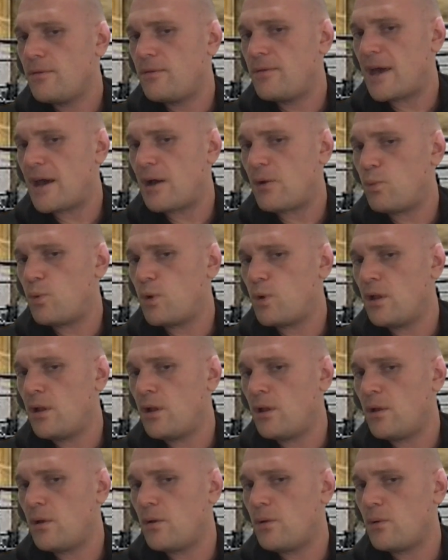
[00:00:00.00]
that
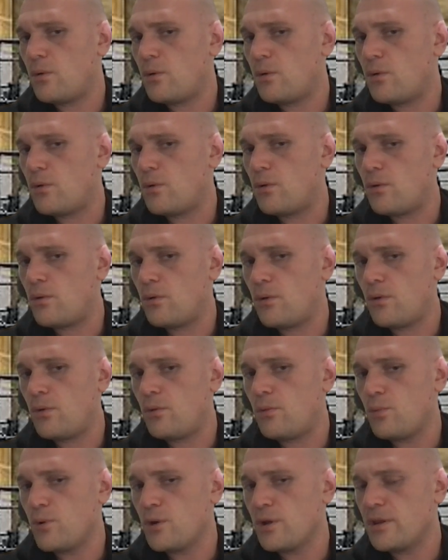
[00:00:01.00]
will
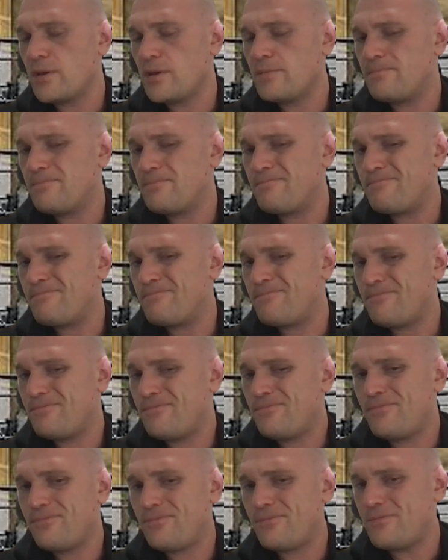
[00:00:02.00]
really
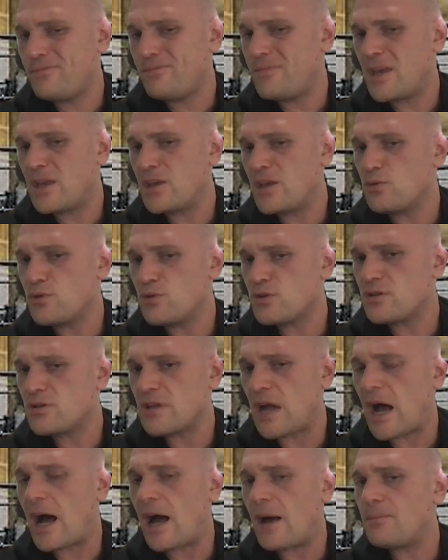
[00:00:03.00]
make you
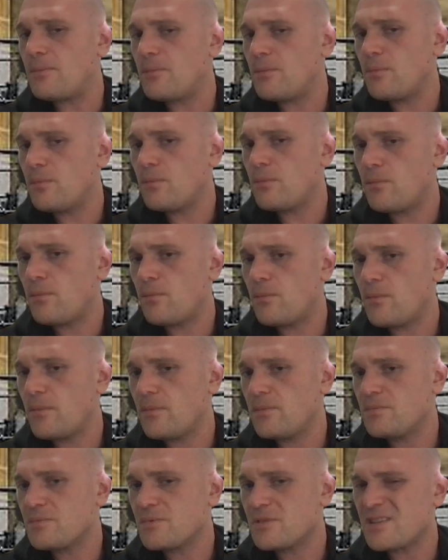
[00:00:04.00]
stop.
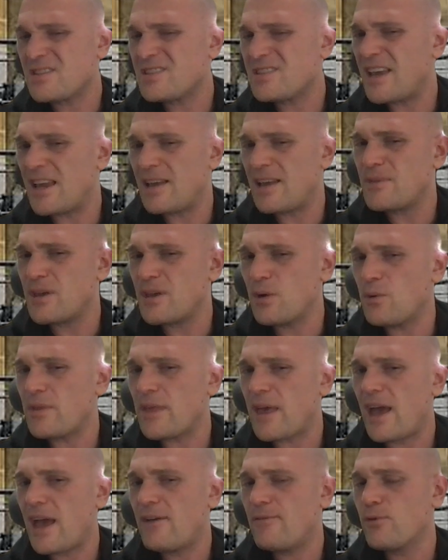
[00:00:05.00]
Same thing
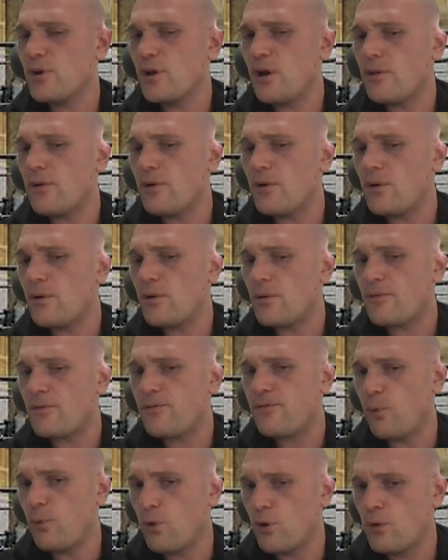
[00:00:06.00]
with every other
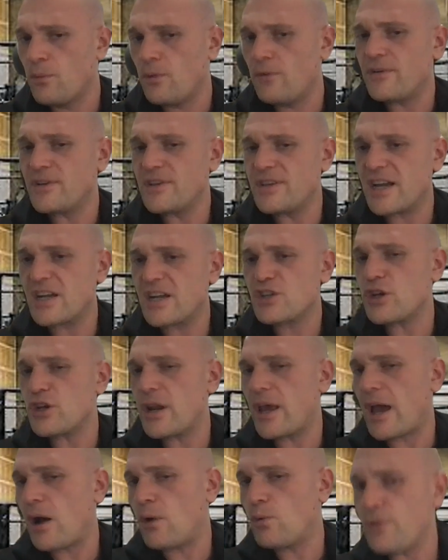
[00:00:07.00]
form of
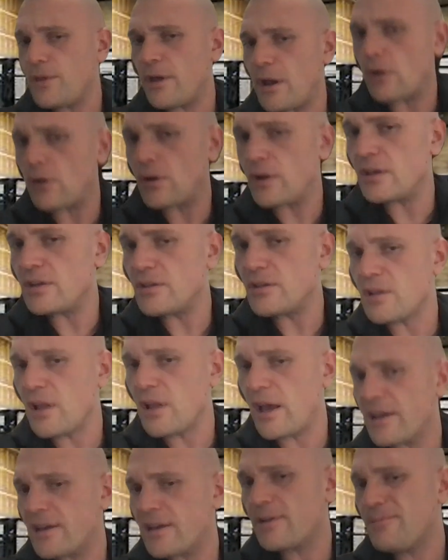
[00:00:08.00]
addiction out there is
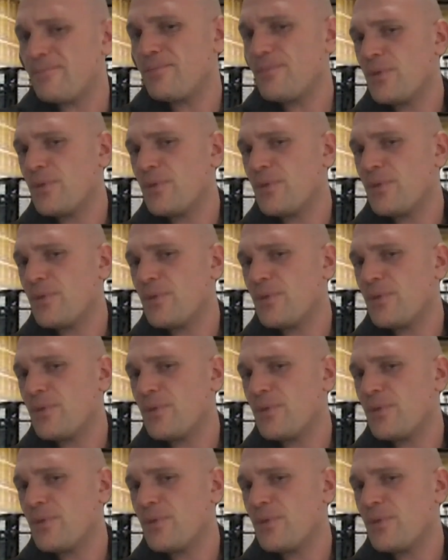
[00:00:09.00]
like,